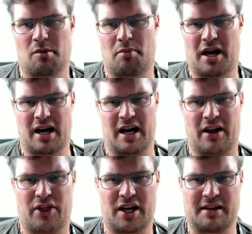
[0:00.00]
but
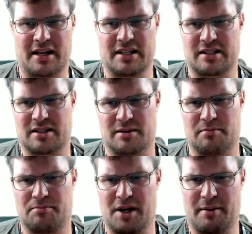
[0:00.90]
I think that
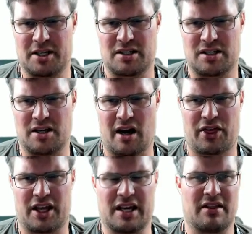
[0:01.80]
pretty much
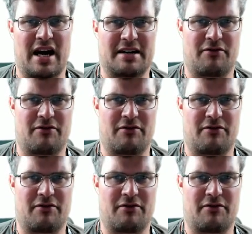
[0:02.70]
nothing in that